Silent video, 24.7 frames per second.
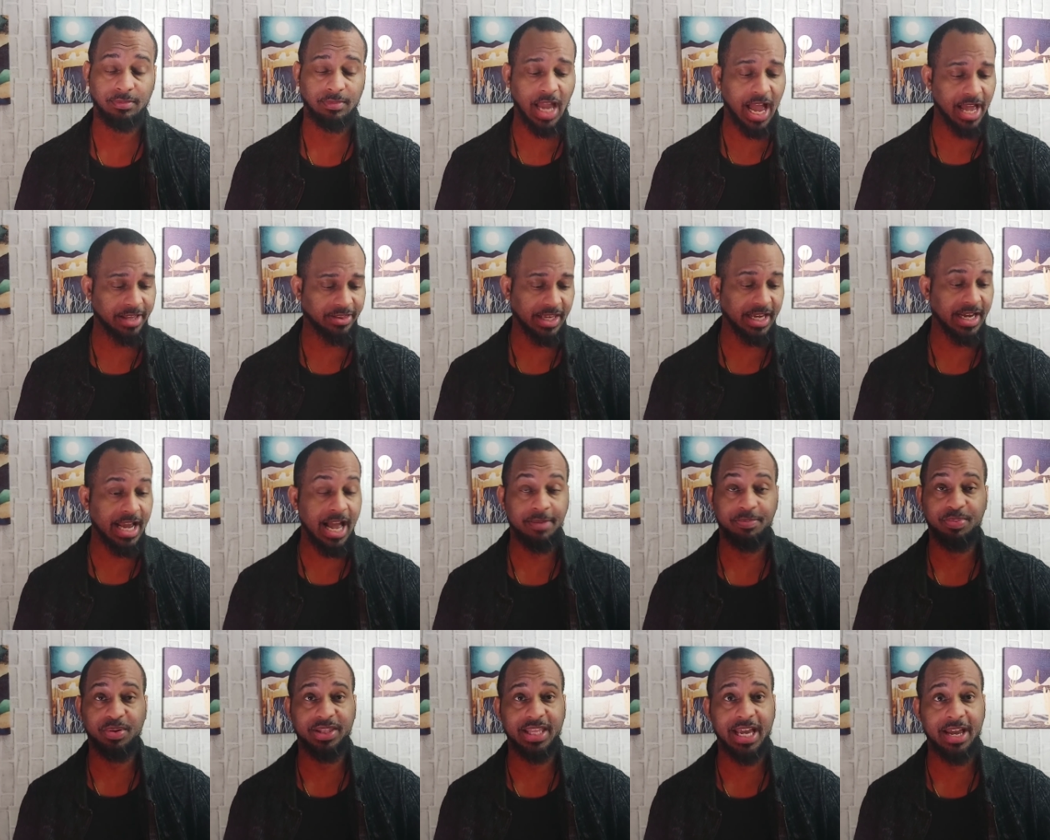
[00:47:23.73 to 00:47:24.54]
I think
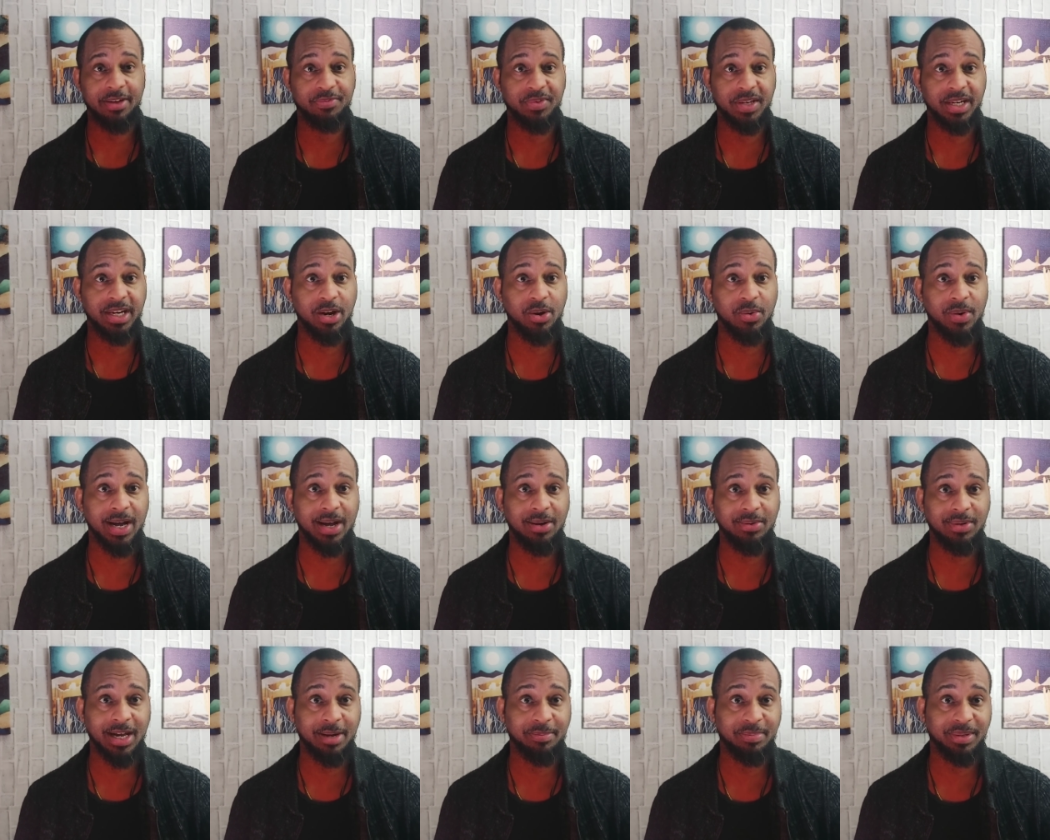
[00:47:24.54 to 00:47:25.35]
I put that video
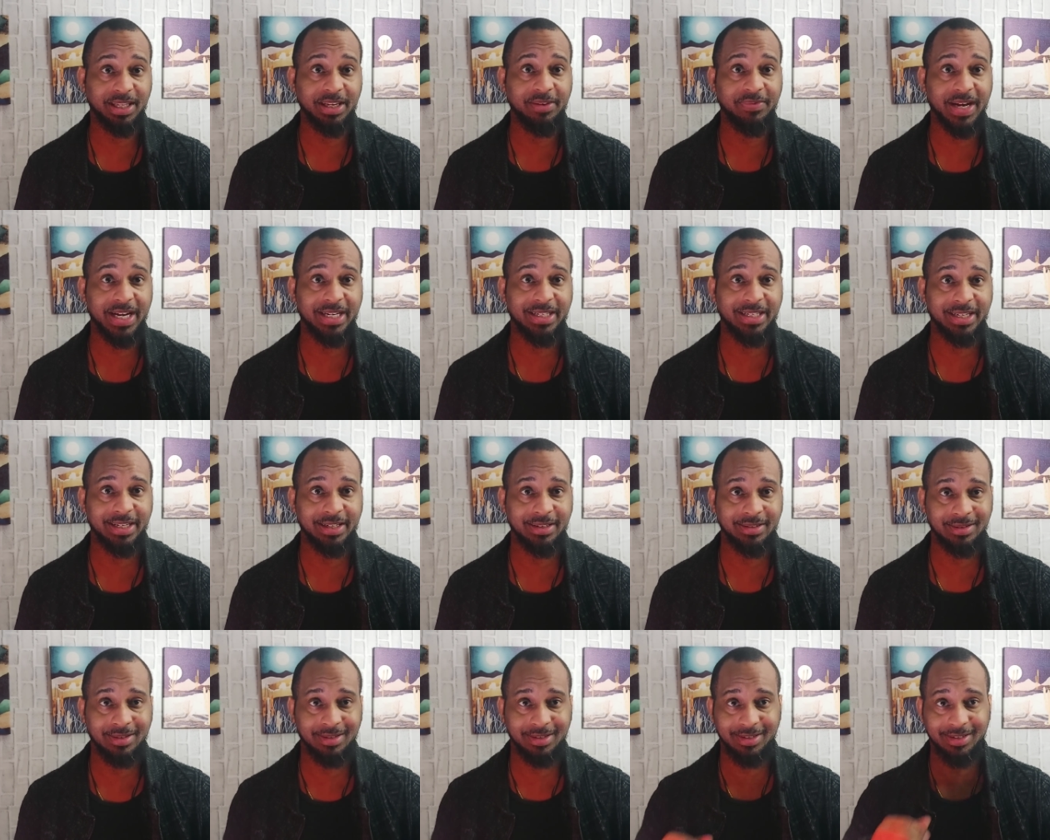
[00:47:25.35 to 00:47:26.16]
out. I believe I
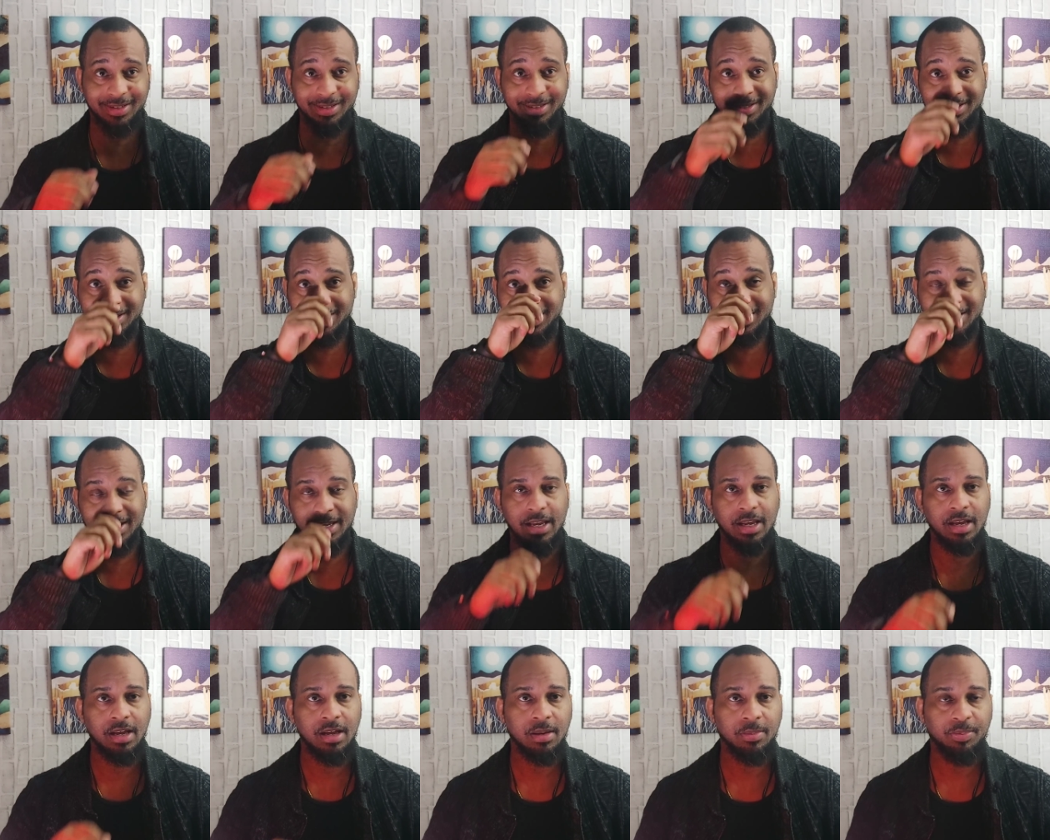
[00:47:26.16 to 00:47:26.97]
did.
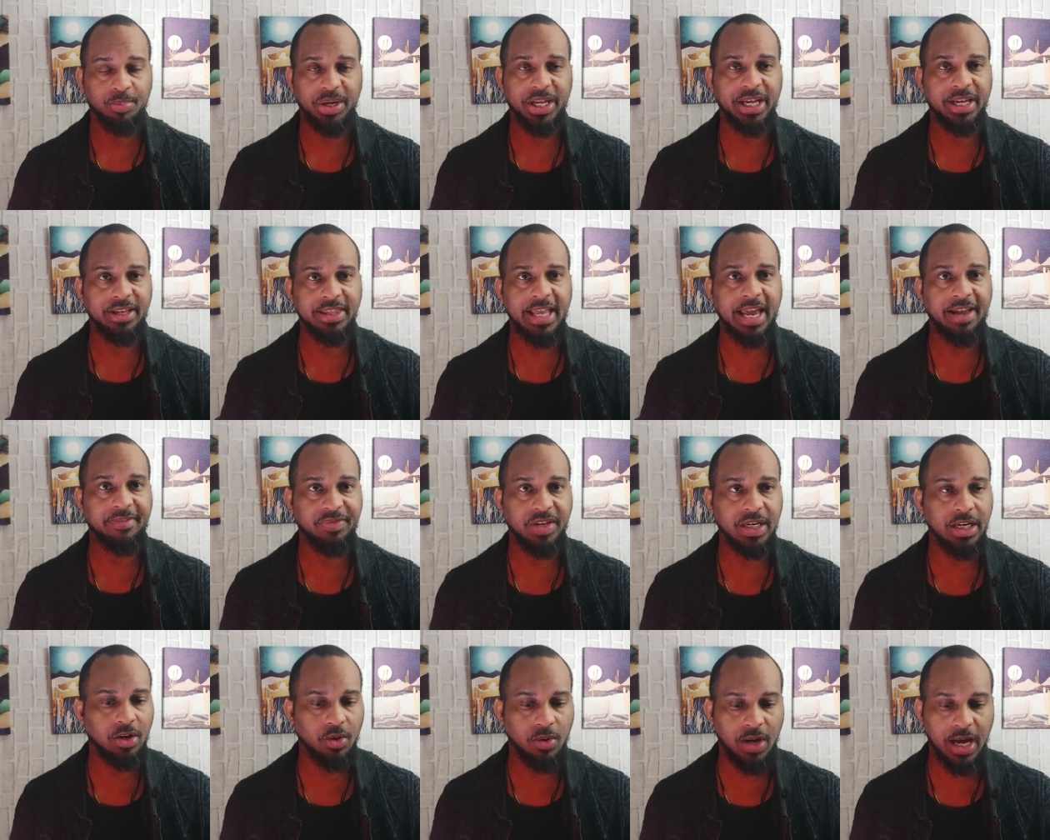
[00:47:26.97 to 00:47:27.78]
But in that
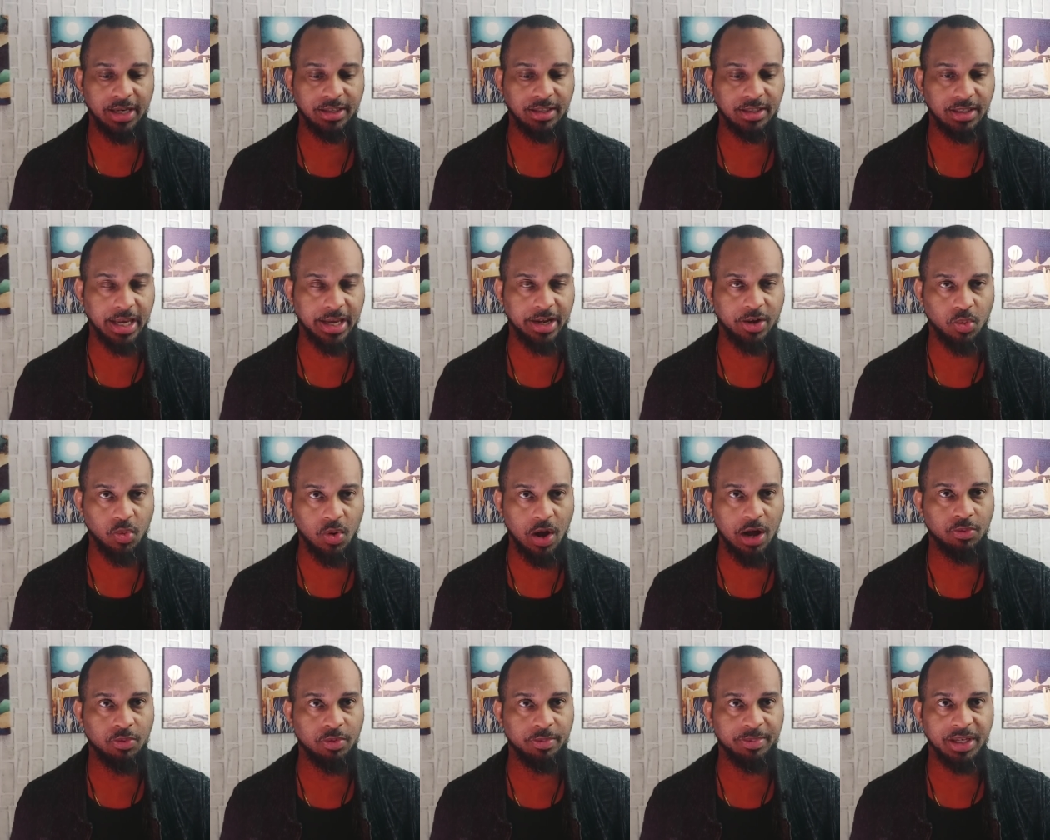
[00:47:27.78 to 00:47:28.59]
video, I said
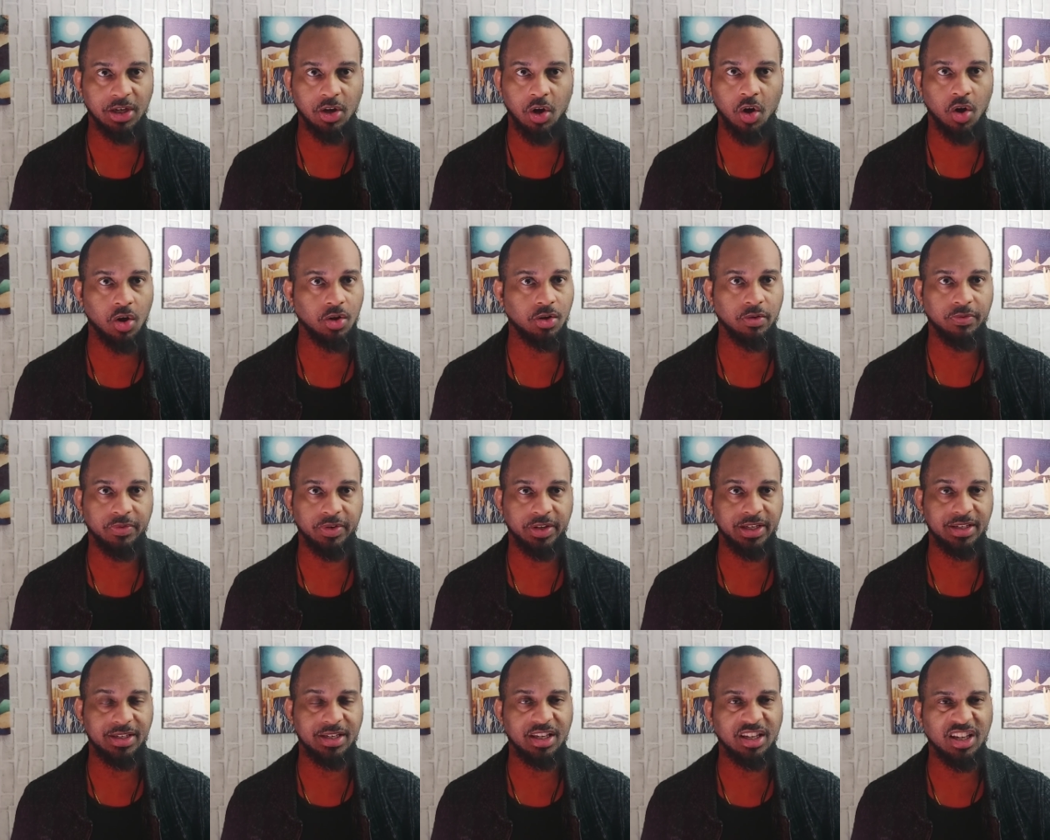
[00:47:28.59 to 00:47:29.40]
Quant will be all over
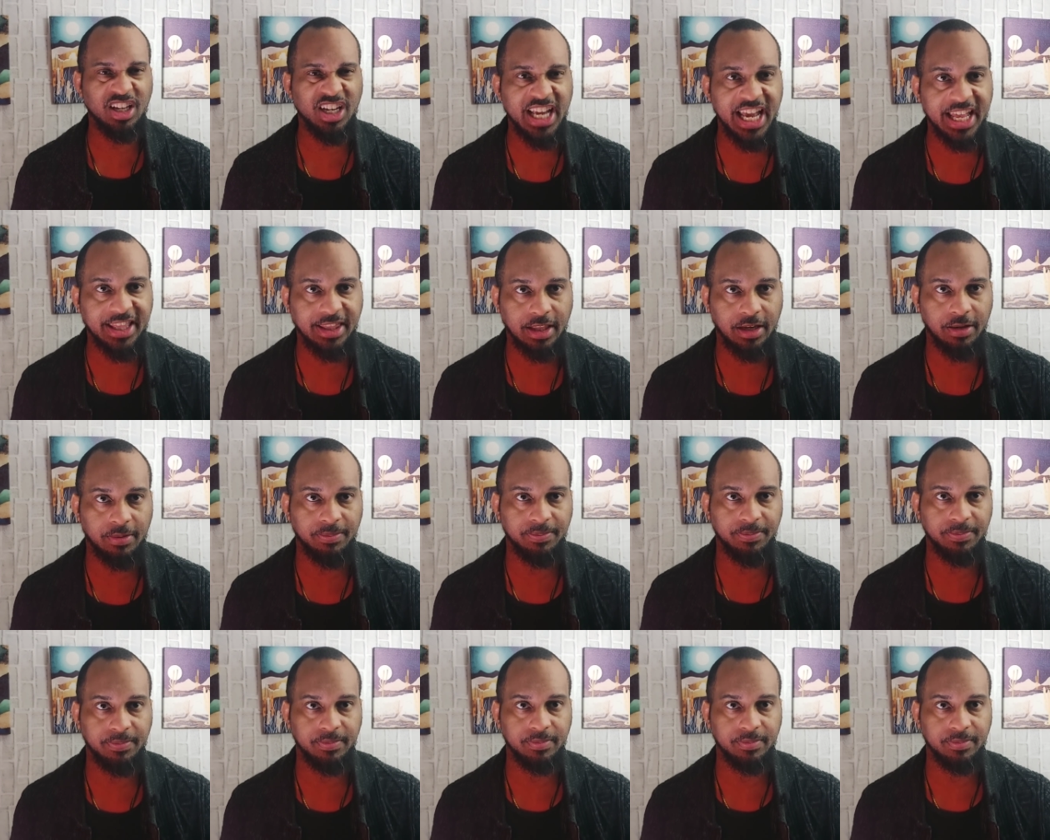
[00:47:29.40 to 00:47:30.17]
this. Look at them.